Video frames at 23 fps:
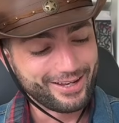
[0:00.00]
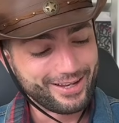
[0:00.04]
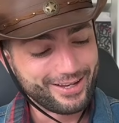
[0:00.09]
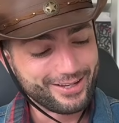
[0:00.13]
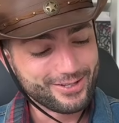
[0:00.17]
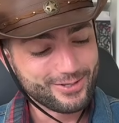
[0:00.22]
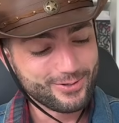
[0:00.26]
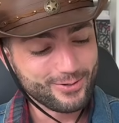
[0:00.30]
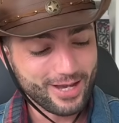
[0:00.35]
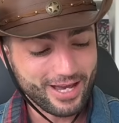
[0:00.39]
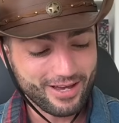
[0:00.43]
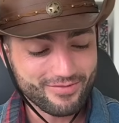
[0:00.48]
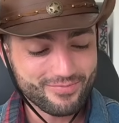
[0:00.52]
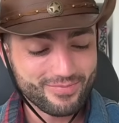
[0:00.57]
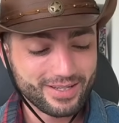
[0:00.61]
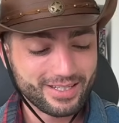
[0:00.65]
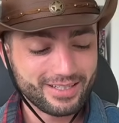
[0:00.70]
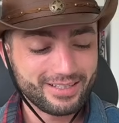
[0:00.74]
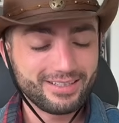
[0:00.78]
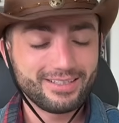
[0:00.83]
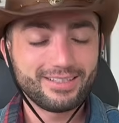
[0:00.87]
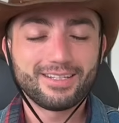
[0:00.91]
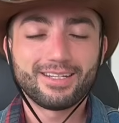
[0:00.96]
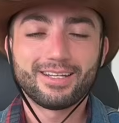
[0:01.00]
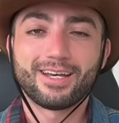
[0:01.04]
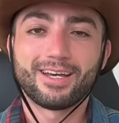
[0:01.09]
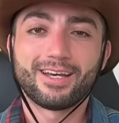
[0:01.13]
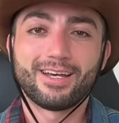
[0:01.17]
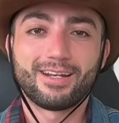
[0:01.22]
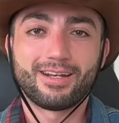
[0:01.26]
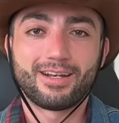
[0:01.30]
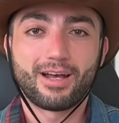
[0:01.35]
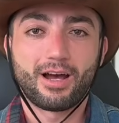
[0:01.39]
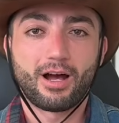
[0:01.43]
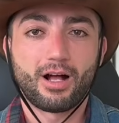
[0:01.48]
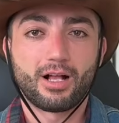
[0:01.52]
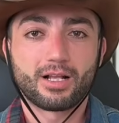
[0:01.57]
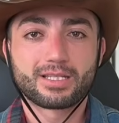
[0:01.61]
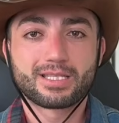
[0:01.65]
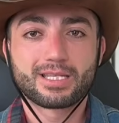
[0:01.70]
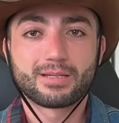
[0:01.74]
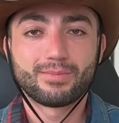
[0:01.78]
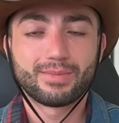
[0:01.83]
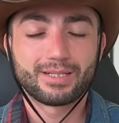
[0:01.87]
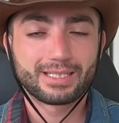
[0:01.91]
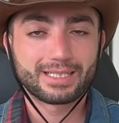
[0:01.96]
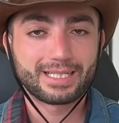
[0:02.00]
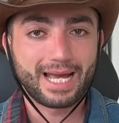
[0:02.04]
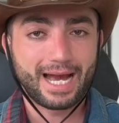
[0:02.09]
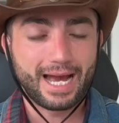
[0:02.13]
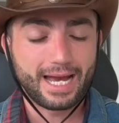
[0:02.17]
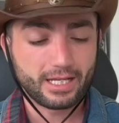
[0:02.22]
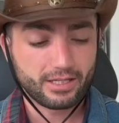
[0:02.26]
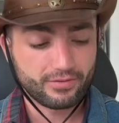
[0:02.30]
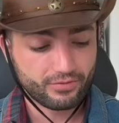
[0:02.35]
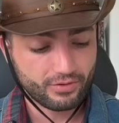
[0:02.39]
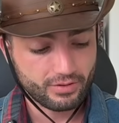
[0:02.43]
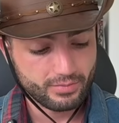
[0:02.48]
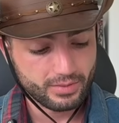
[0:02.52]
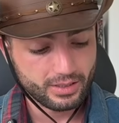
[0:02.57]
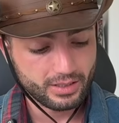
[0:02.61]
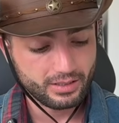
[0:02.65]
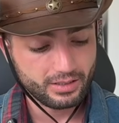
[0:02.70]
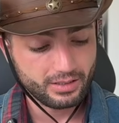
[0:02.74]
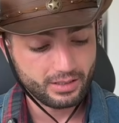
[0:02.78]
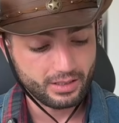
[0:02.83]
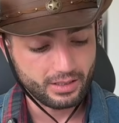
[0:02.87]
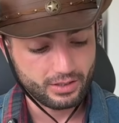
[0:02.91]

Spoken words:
You have been an ultimate guide for me